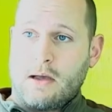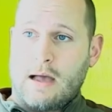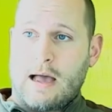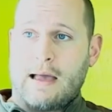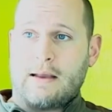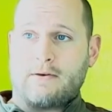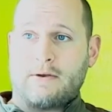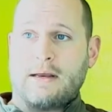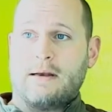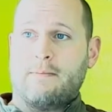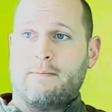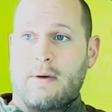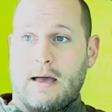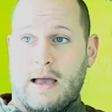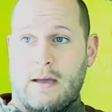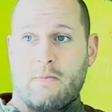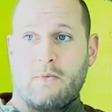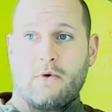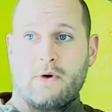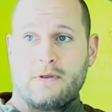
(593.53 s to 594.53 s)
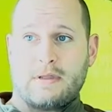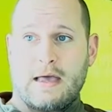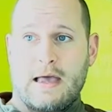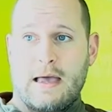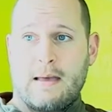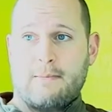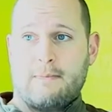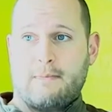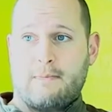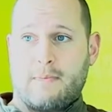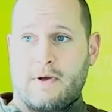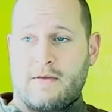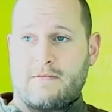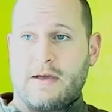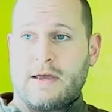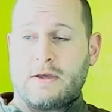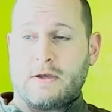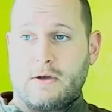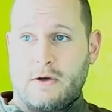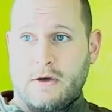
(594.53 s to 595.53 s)
I tend to buy more of that. But if
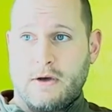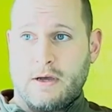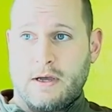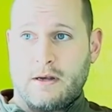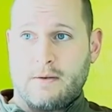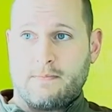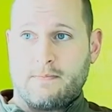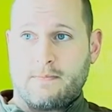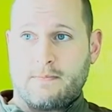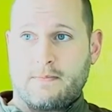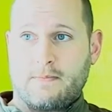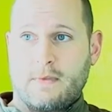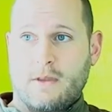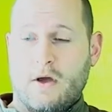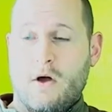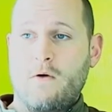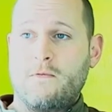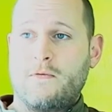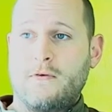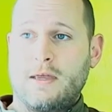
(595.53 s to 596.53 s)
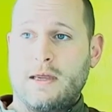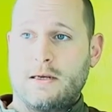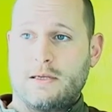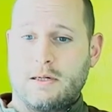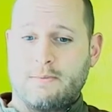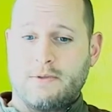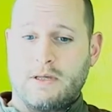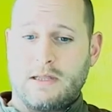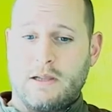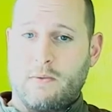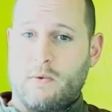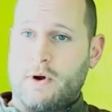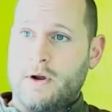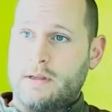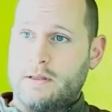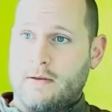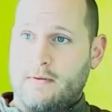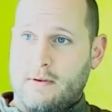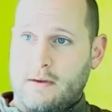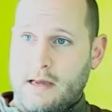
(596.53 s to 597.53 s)
I could, hopefully it's something that we're
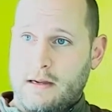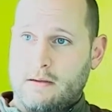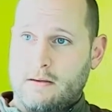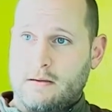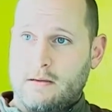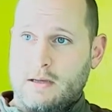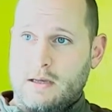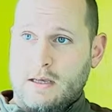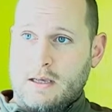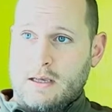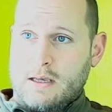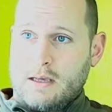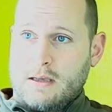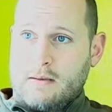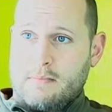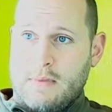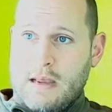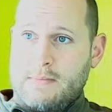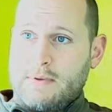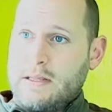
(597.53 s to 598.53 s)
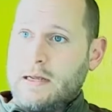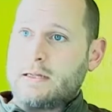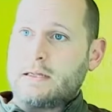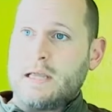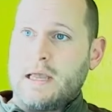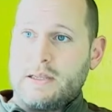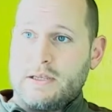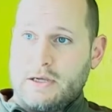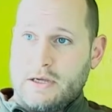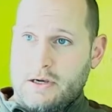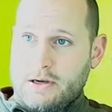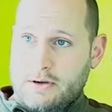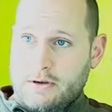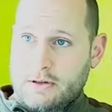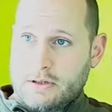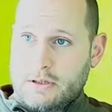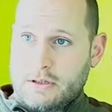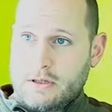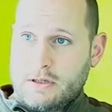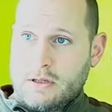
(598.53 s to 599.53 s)
in the next 10
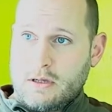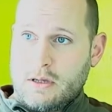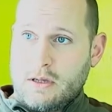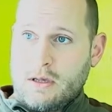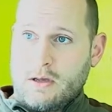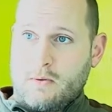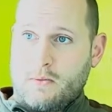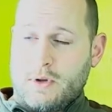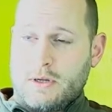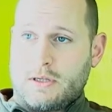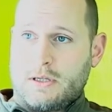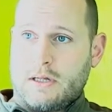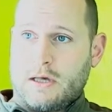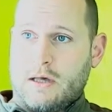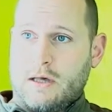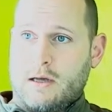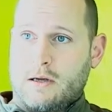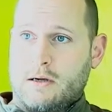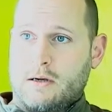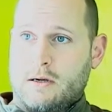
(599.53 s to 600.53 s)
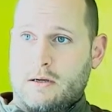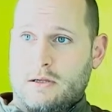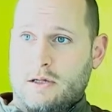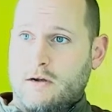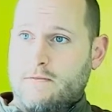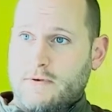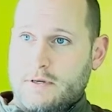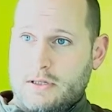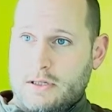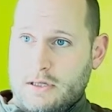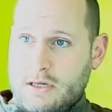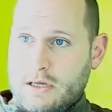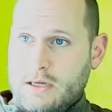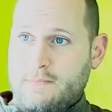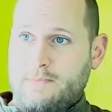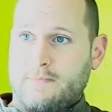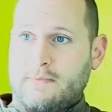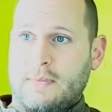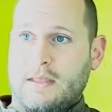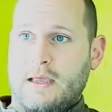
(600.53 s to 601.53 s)
years, with
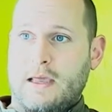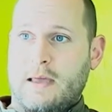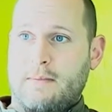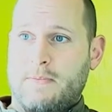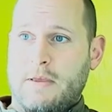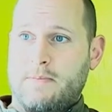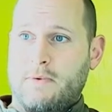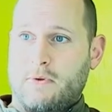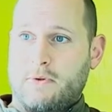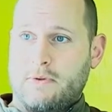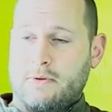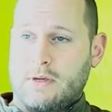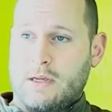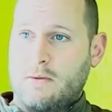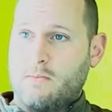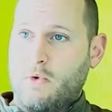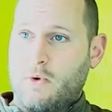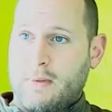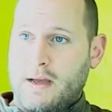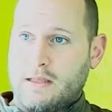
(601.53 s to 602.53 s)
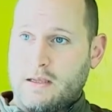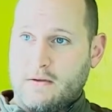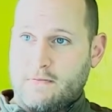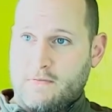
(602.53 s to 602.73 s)
conservancy and people thinking more about the